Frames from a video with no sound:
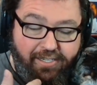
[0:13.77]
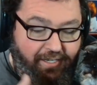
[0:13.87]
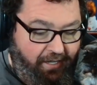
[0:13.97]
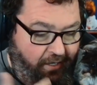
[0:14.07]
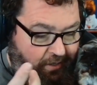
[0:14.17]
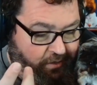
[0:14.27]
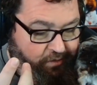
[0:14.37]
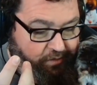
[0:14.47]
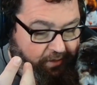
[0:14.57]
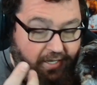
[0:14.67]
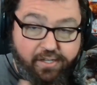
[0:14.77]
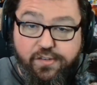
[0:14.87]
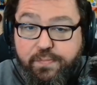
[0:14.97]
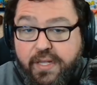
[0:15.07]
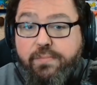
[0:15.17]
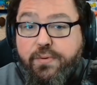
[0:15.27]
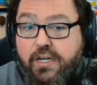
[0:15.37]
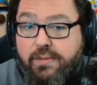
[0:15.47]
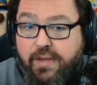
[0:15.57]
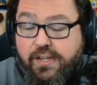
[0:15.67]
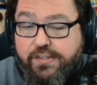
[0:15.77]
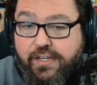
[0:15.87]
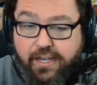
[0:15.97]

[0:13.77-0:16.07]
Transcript: He is, he's been pretty amazing,